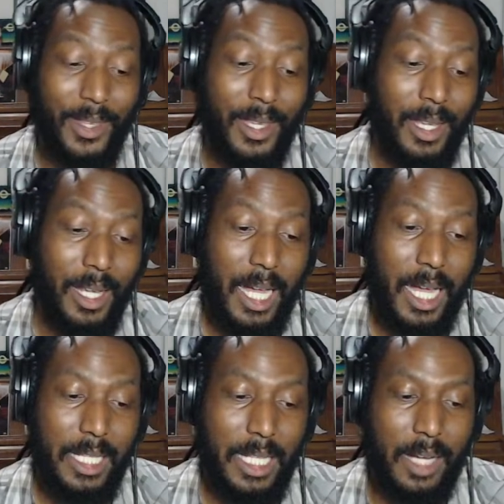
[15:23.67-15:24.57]

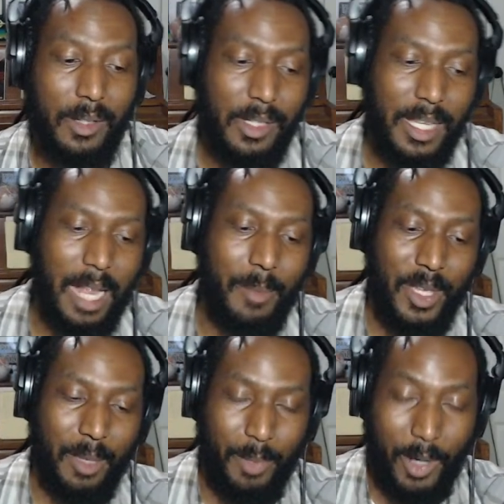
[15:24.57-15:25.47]
You got to be
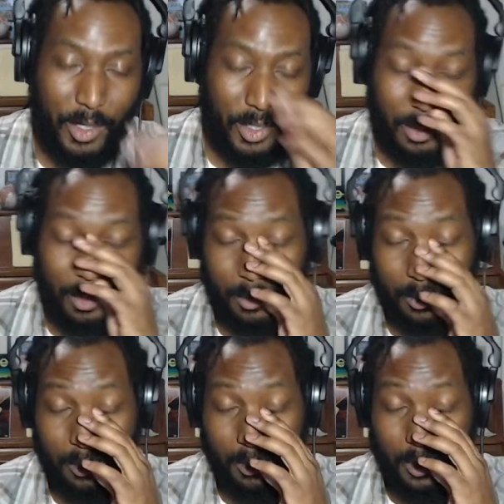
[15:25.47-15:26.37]
impartial
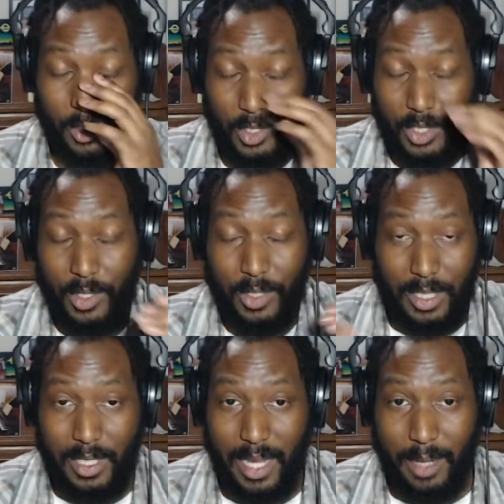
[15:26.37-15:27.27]
to a certain
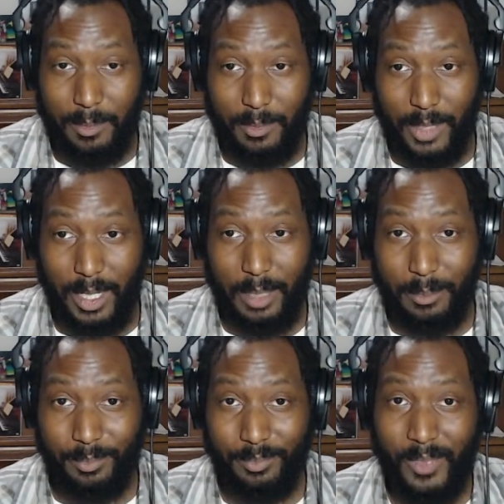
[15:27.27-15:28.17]
extent, right?
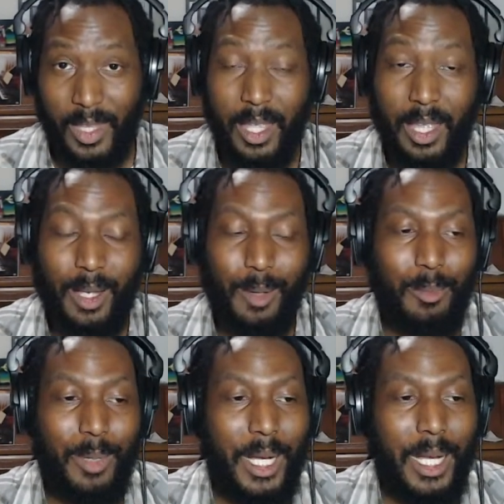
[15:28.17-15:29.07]

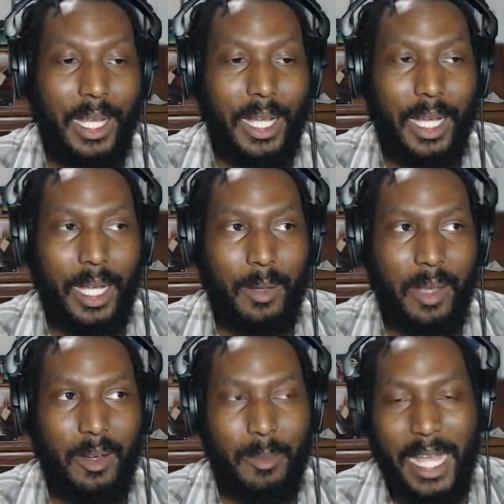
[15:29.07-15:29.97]
But
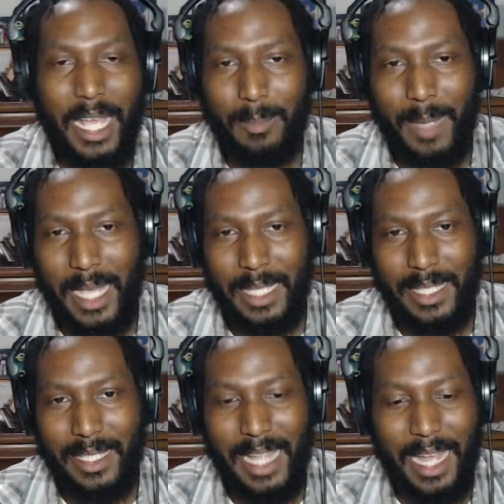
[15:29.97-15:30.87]
everybody has
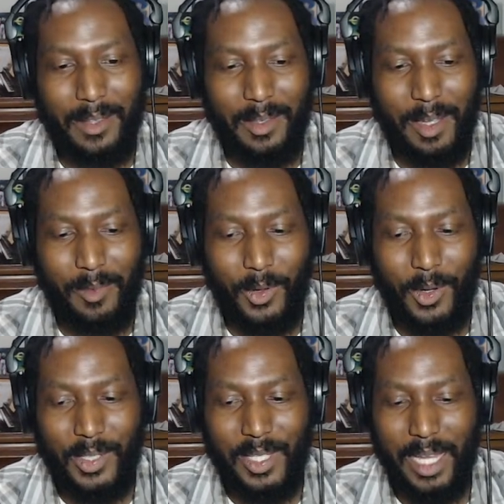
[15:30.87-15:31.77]
biases. Now, of
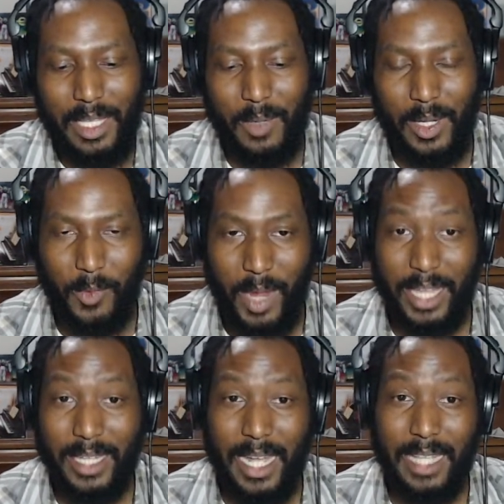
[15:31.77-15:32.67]
course, you want to
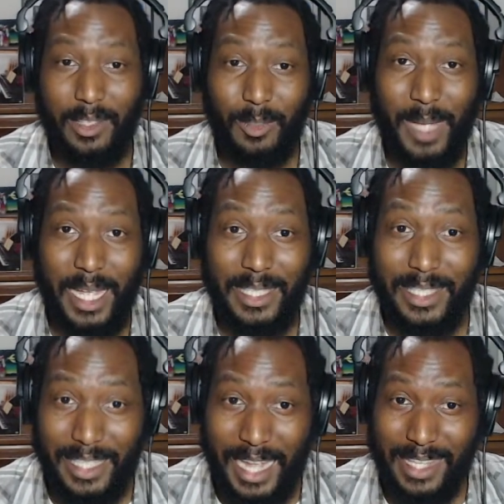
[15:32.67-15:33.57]
recognize those biases,
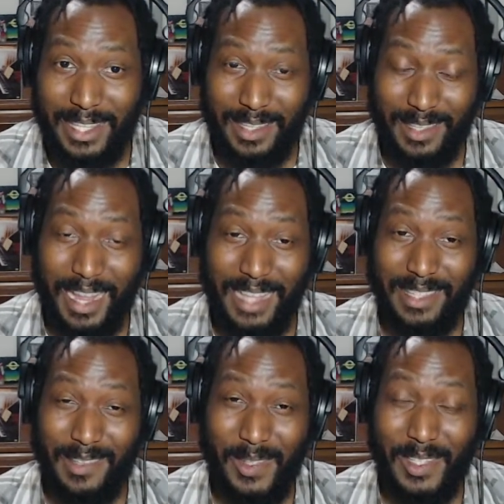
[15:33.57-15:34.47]
and
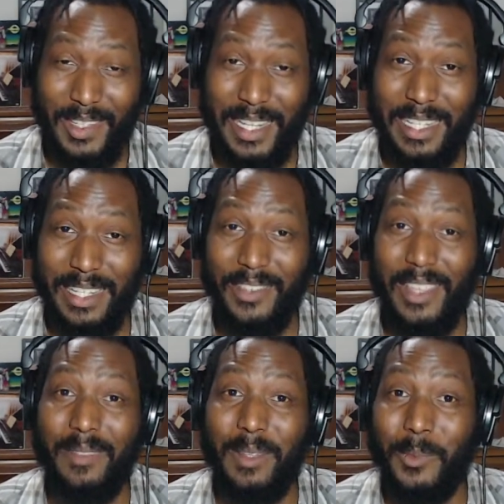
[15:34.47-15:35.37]
that's what you need to do. You
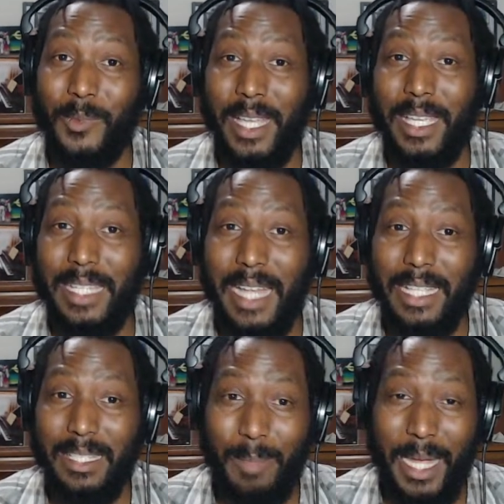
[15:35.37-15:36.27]
have to
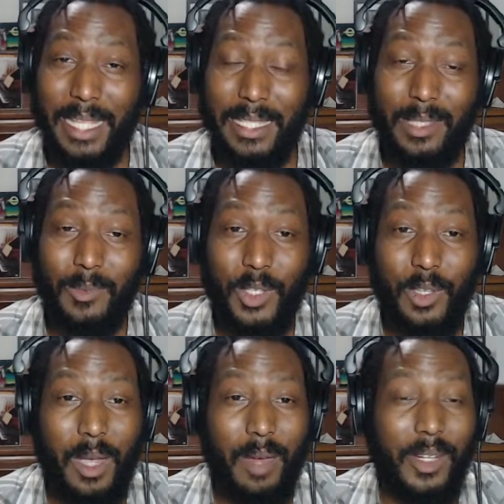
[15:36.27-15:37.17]
recognize the biases. Will
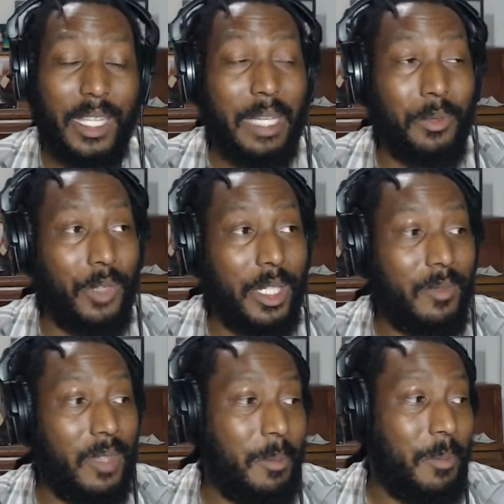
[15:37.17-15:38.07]
you ever get rid of
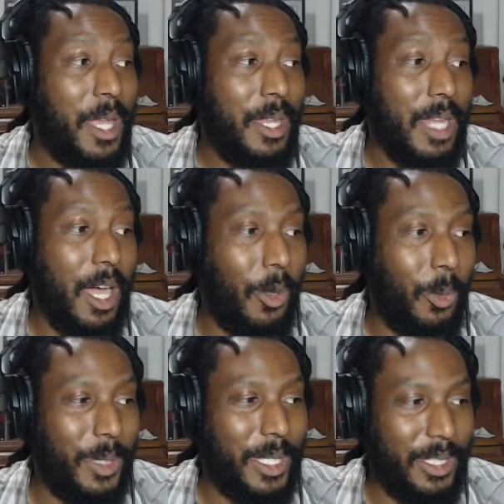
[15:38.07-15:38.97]
them? No,
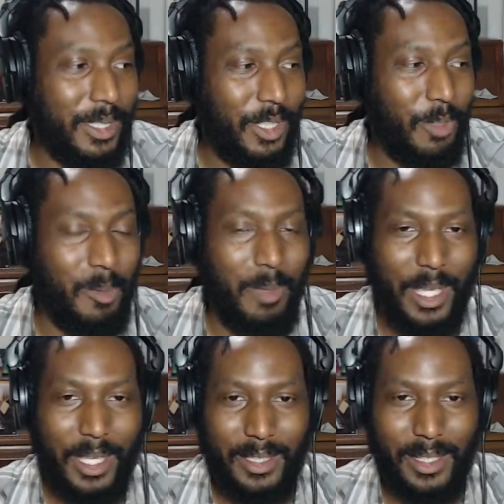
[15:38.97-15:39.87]
because human
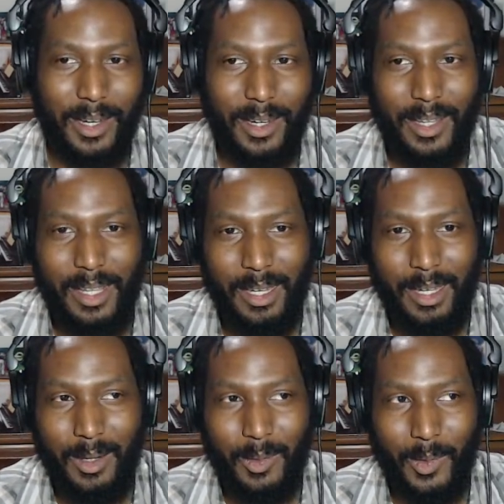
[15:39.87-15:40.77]
beings
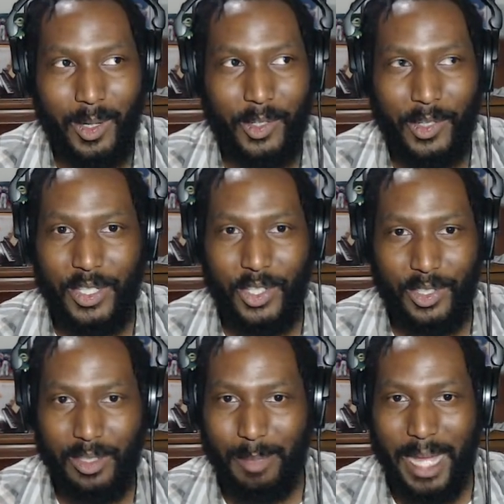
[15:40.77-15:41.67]
we're
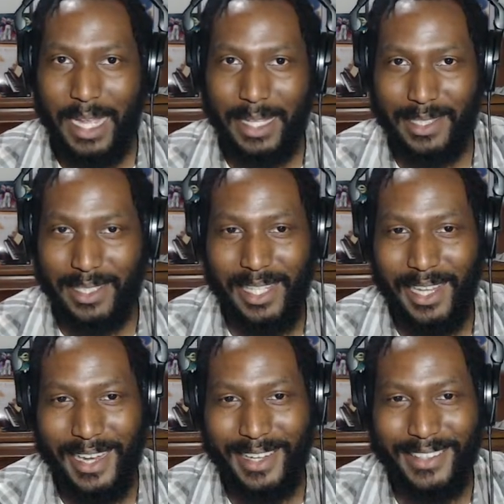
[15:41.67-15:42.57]
creatures of bias.
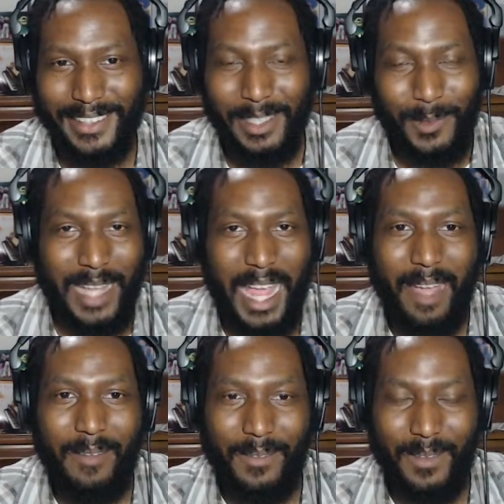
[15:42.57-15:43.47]
We
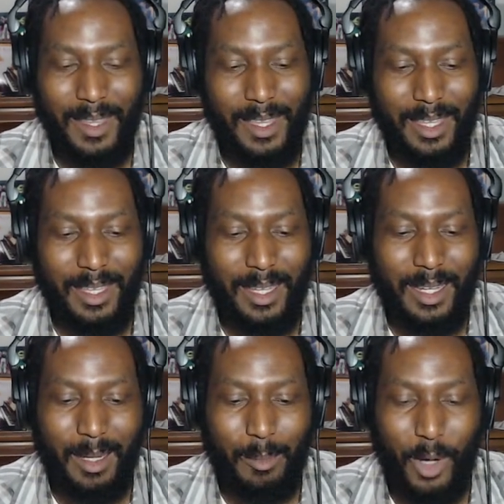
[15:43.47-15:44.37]
have
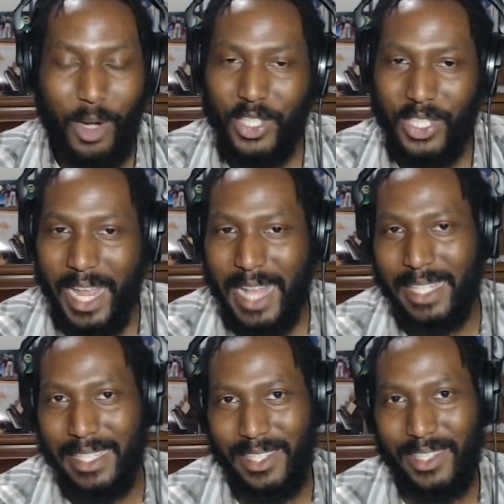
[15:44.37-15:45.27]

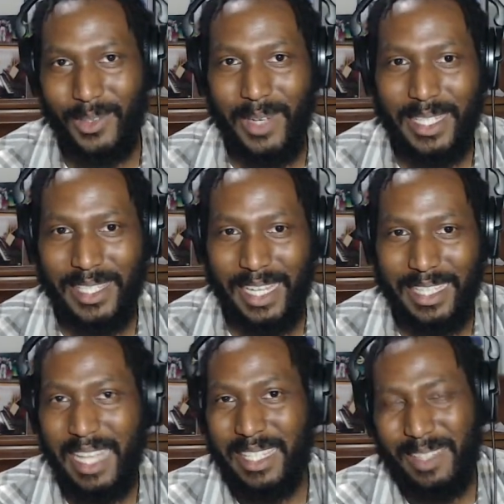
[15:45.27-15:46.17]
partialities to us.
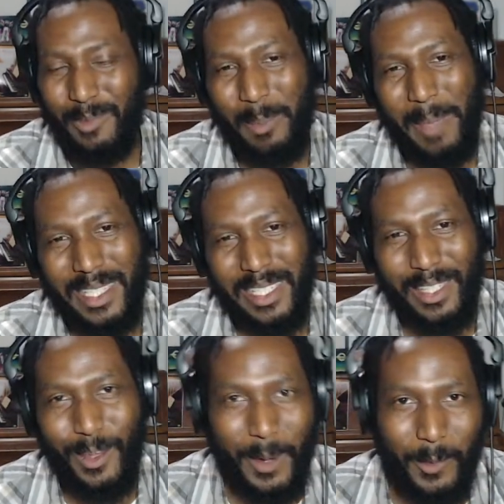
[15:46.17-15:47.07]
That's what makes us
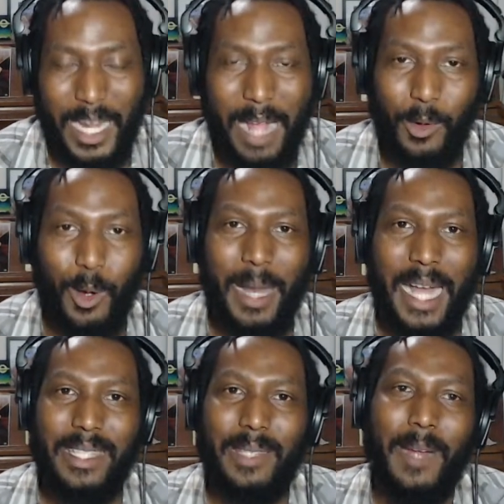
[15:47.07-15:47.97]
human. We're not
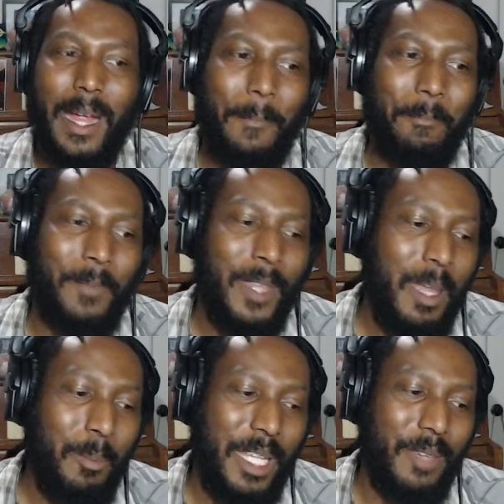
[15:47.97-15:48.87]
robots, right?
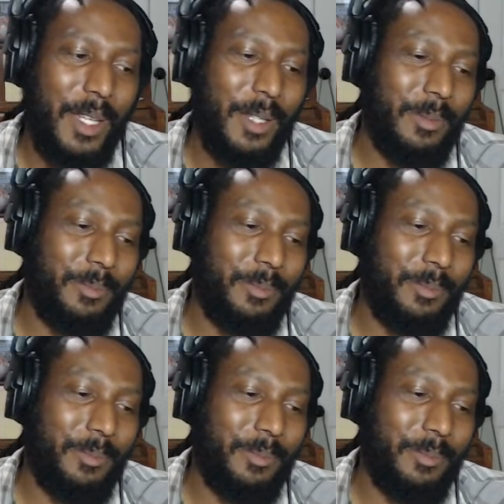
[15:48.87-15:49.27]
But even